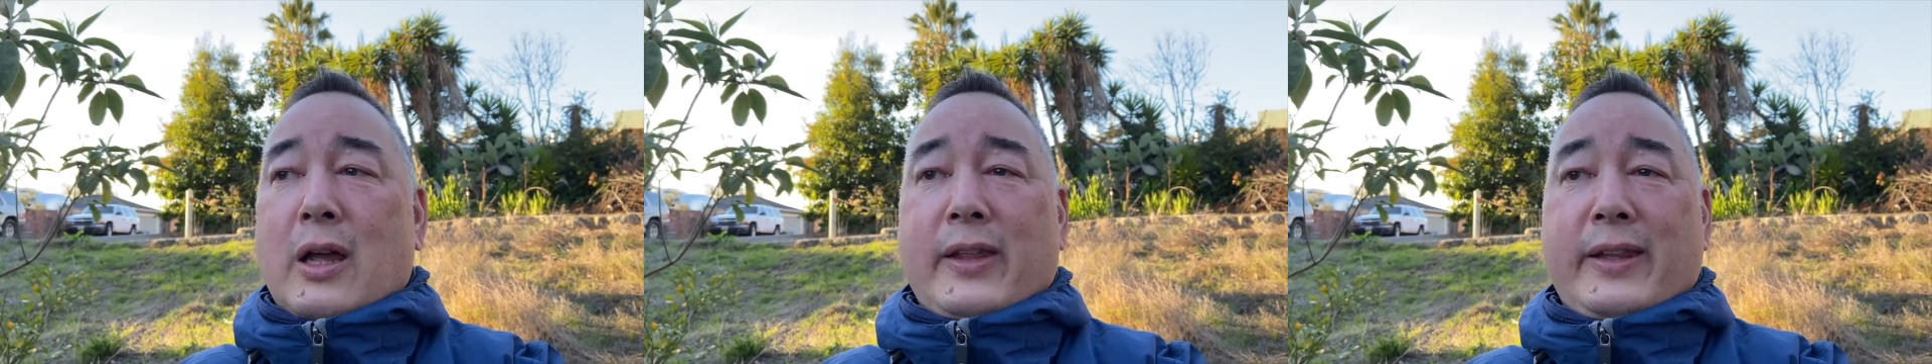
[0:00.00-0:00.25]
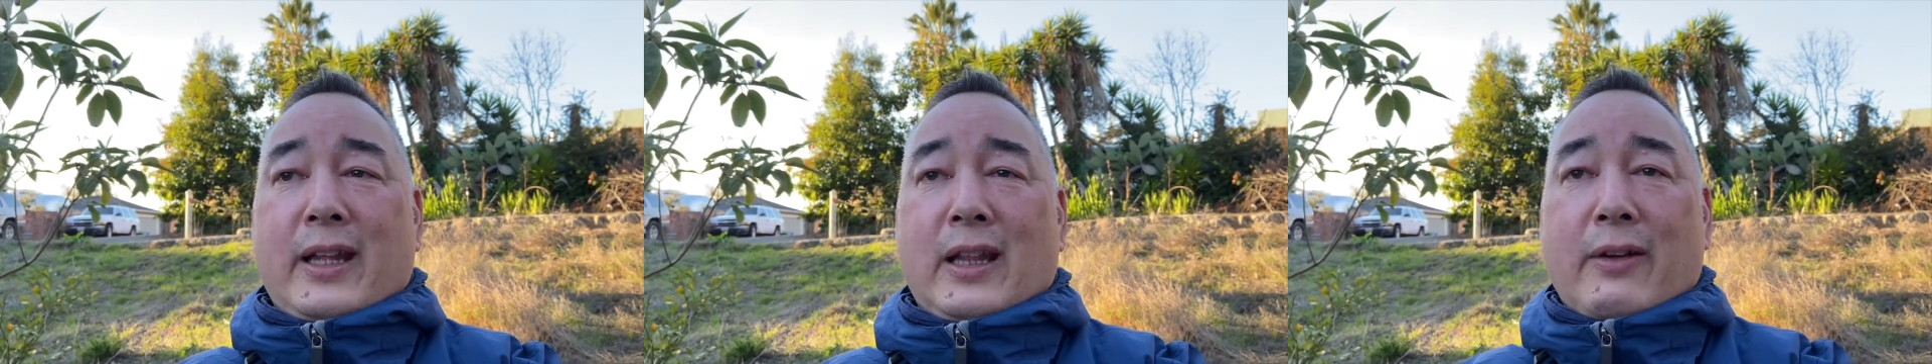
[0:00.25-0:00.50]

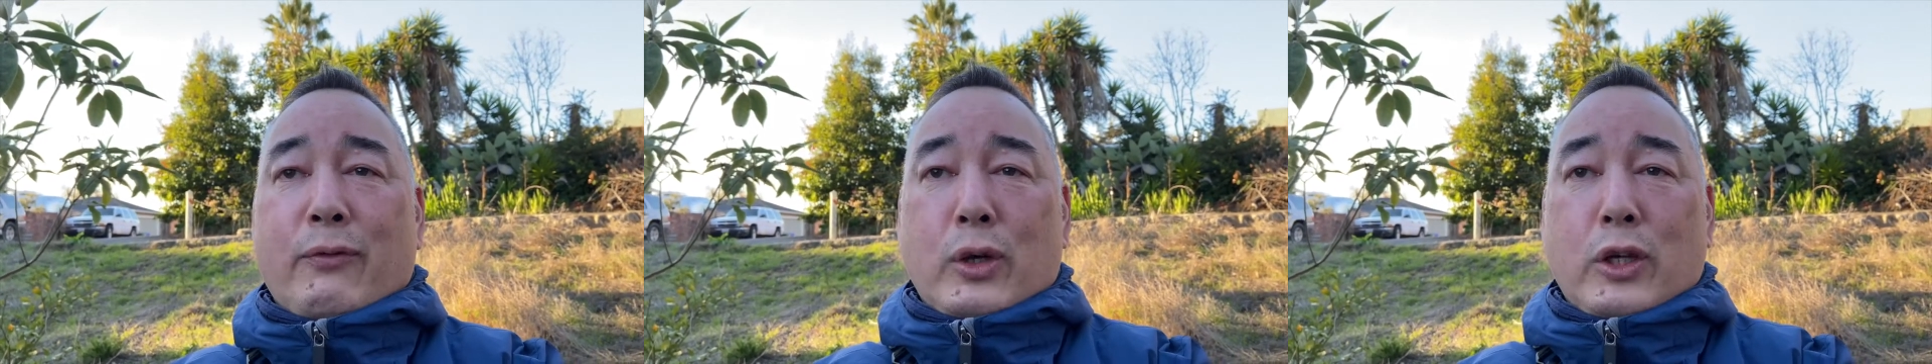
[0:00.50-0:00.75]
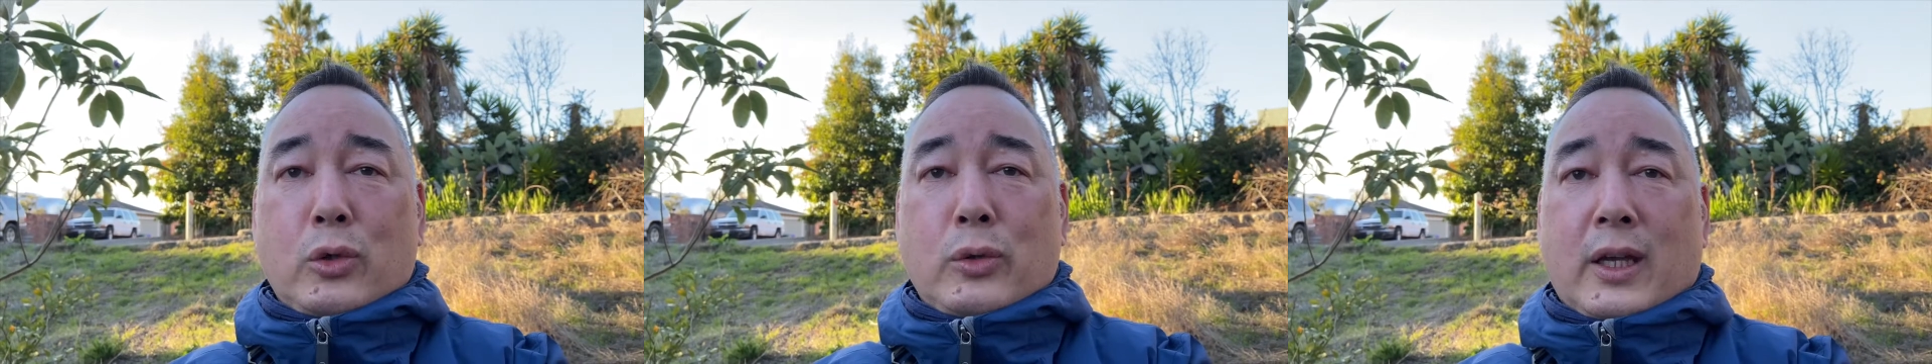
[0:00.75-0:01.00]
that they love what
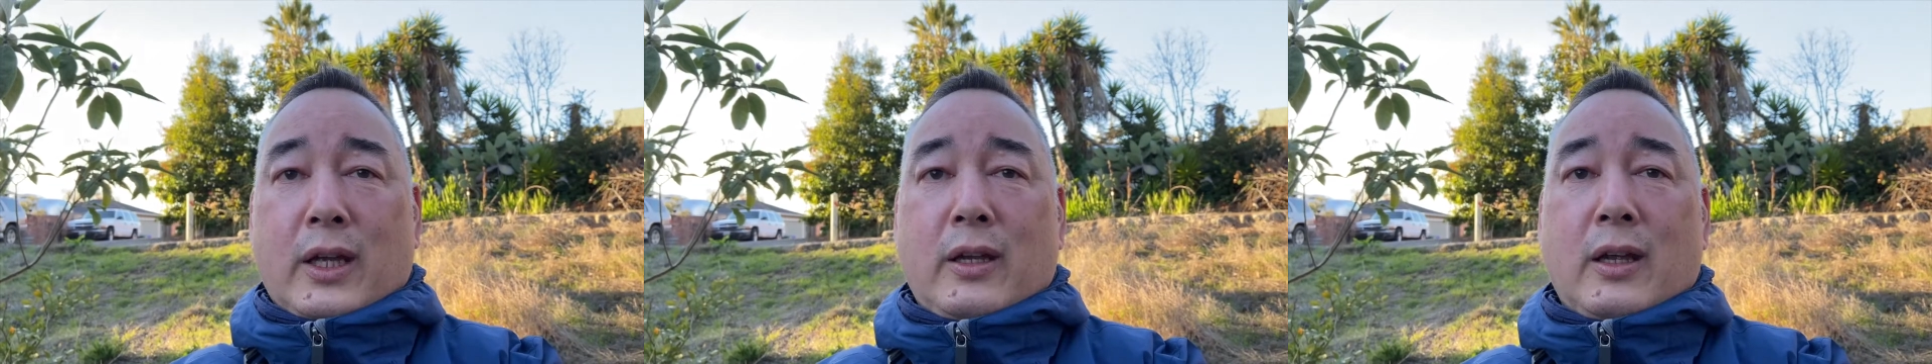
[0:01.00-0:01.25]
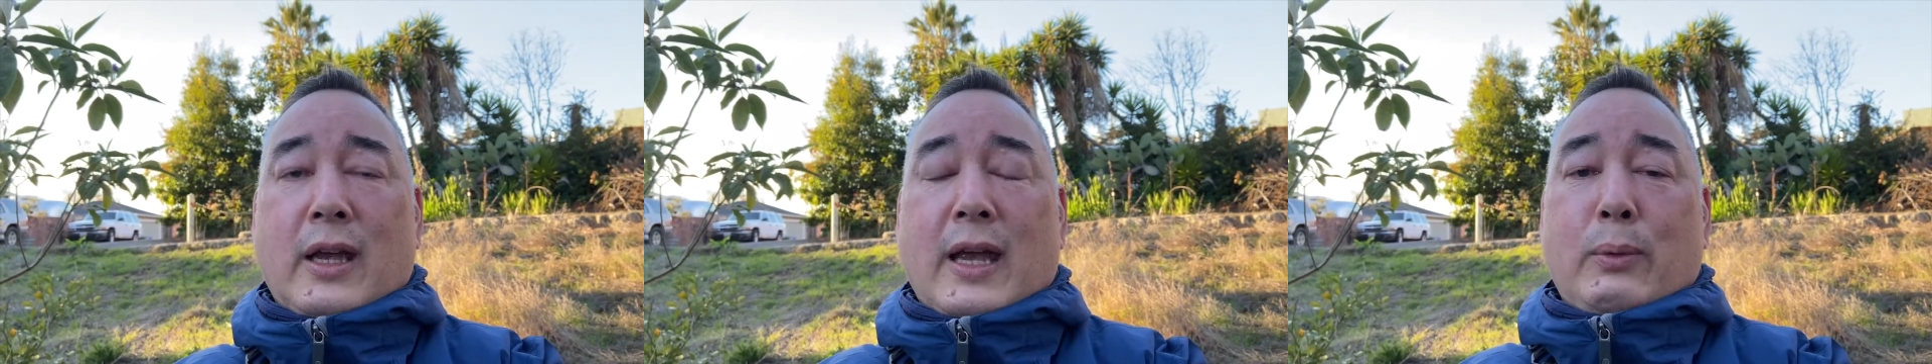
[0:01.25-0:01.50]
you did
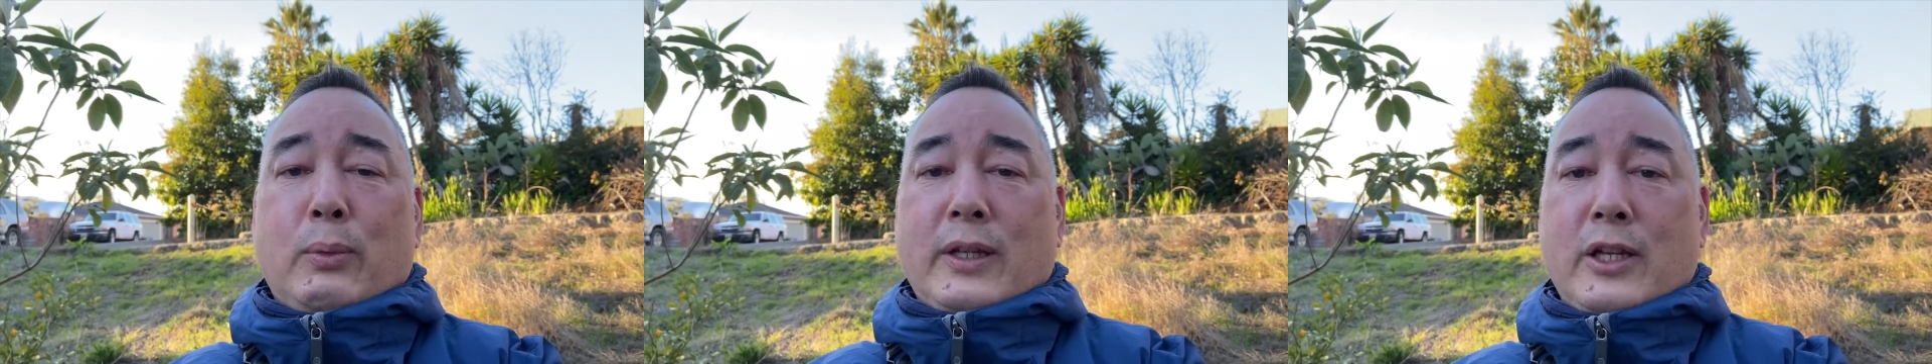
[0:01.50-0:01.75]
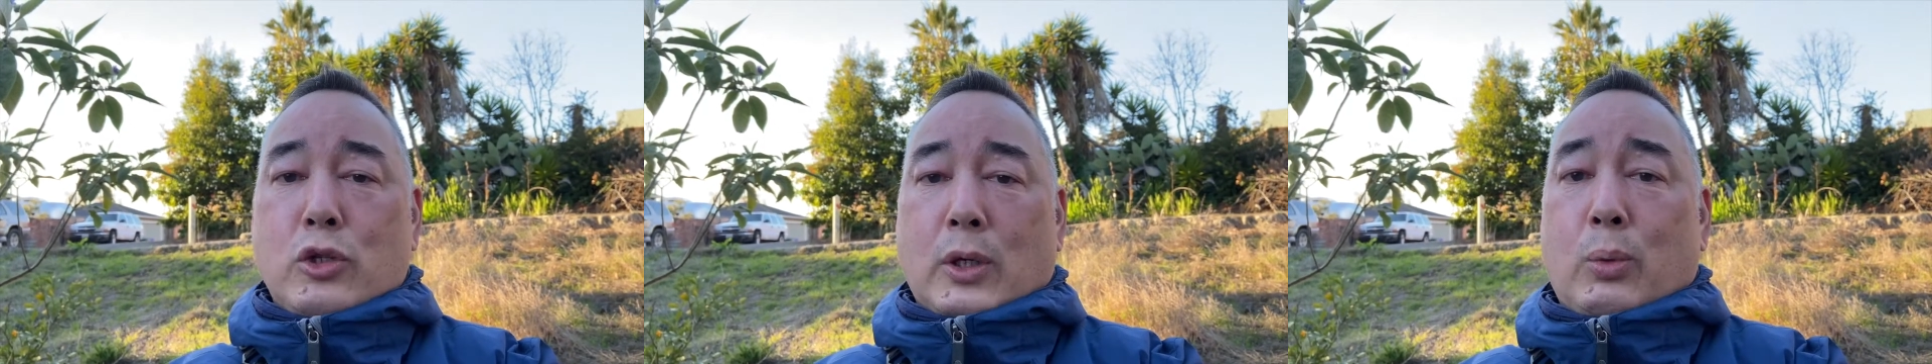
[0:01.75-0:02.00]
and really
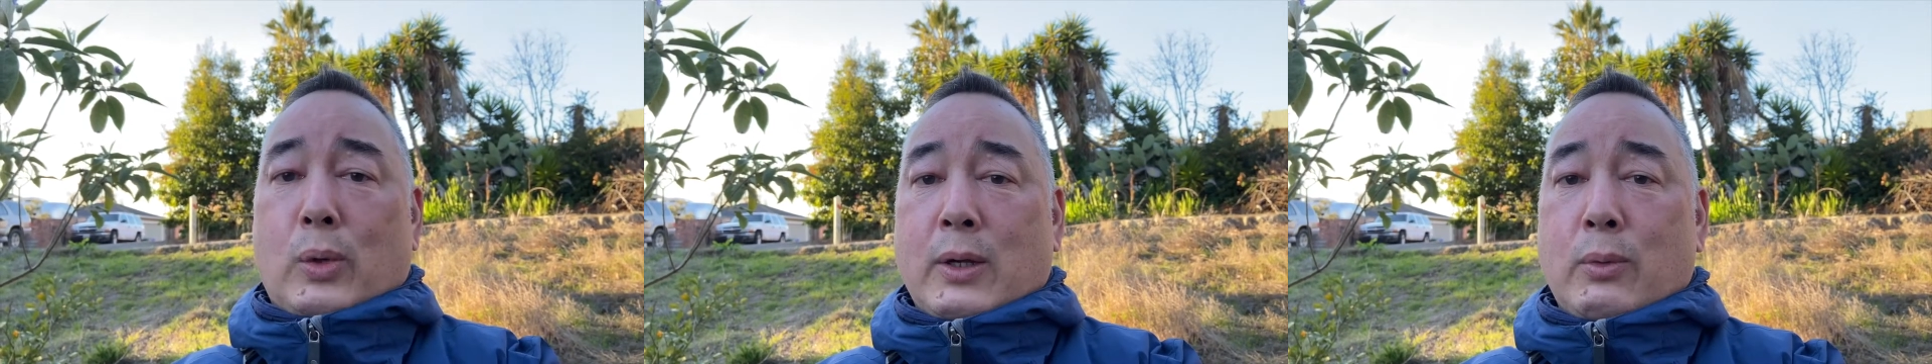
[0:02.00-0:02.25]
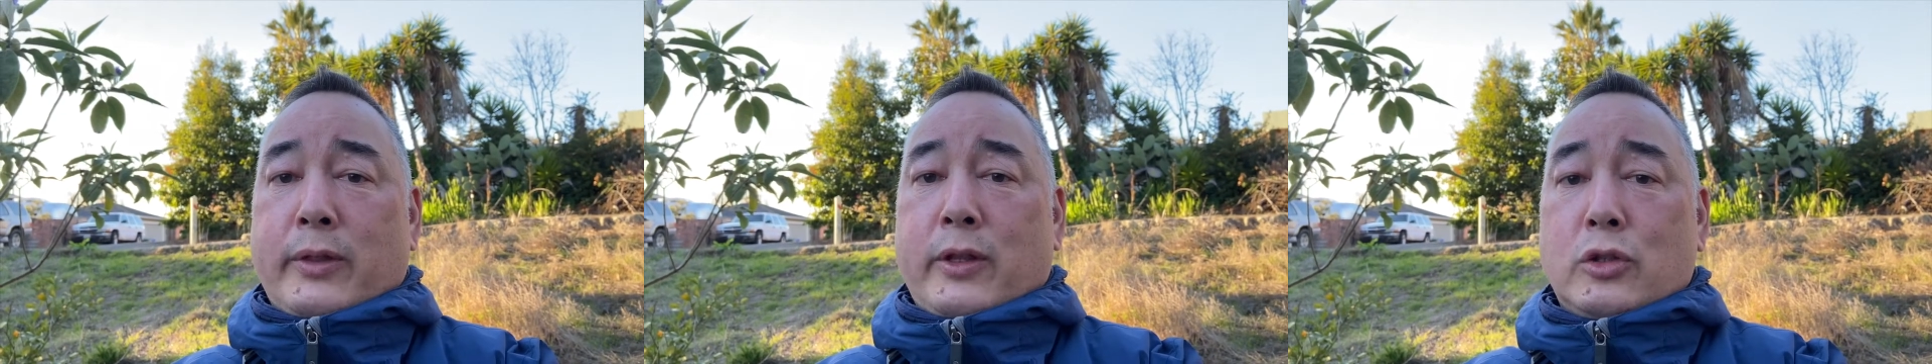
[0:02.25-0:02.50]
enjoyed working with